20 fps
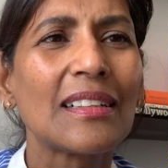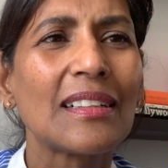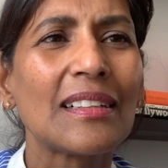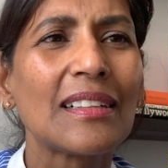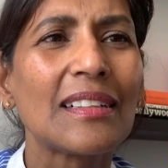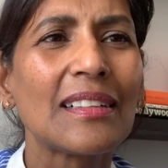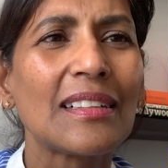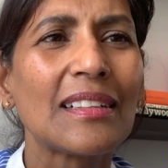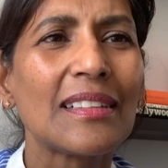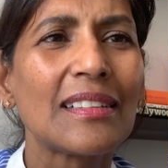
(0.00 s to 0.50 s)

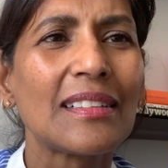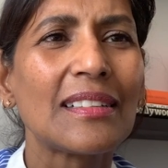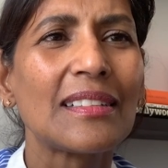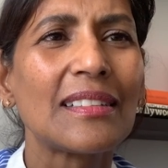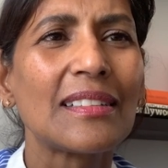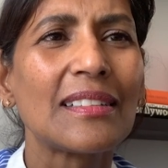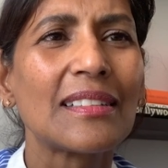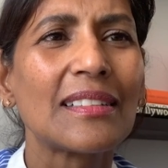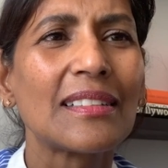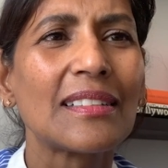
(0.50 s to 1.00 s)

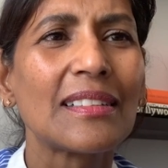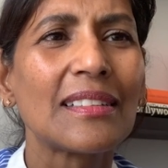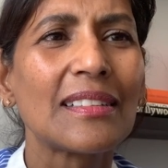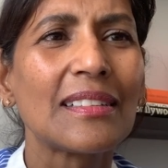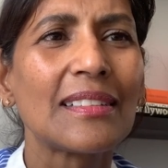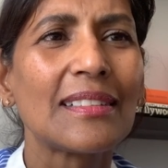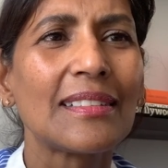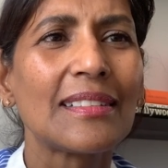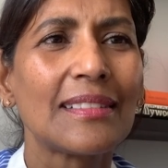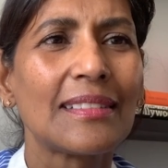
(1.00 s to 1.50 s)

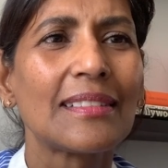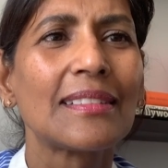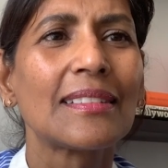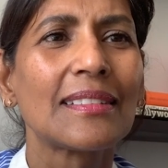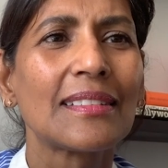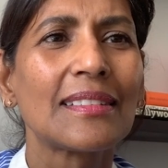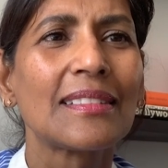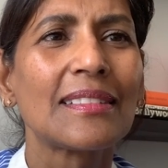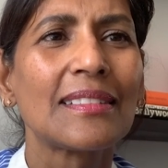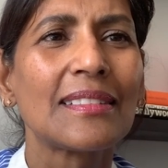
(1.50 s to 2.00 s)

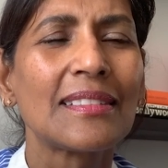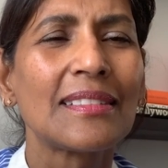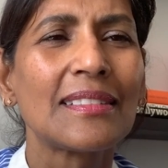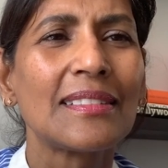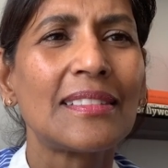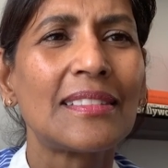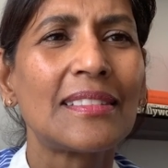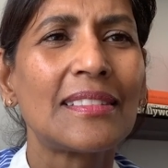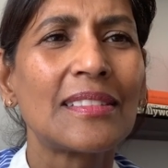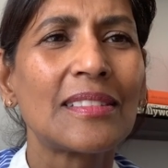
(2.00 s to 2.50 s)

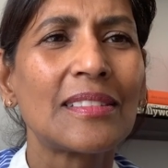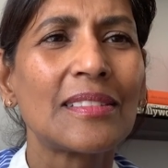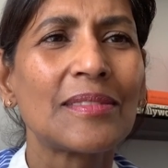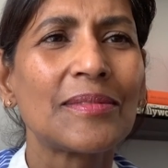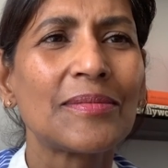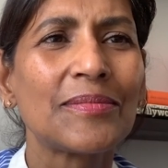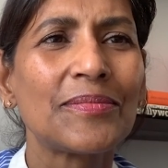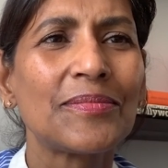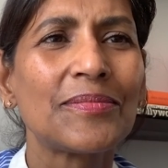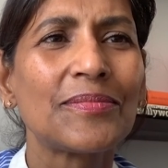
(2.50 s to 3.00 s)

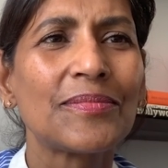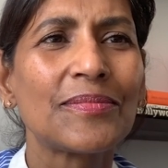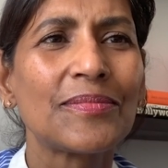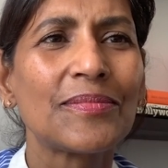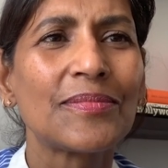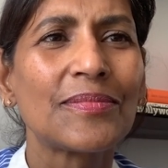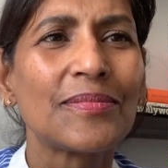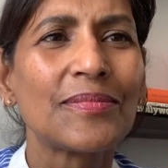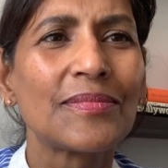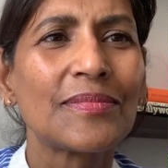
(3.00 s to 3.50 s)

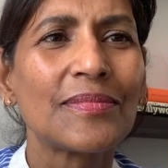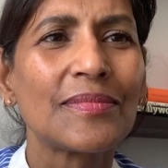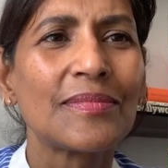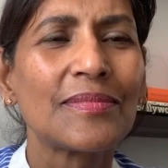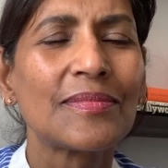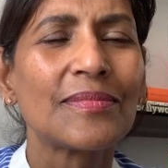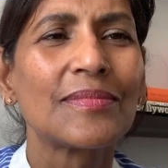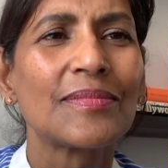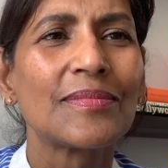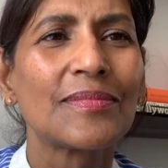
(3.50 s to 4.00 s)

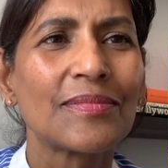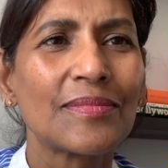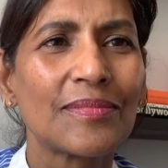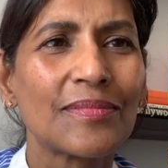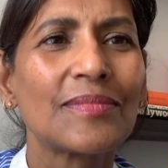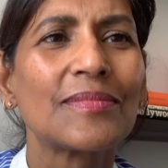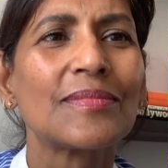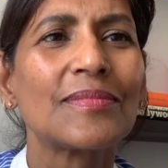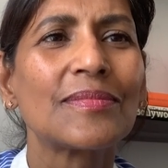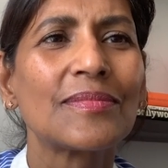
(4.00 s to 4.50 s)

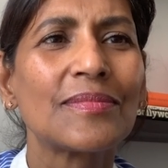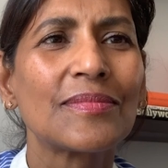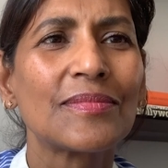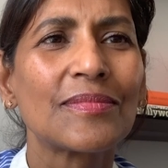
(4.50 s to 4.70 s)
No words are spoken by the person on screen.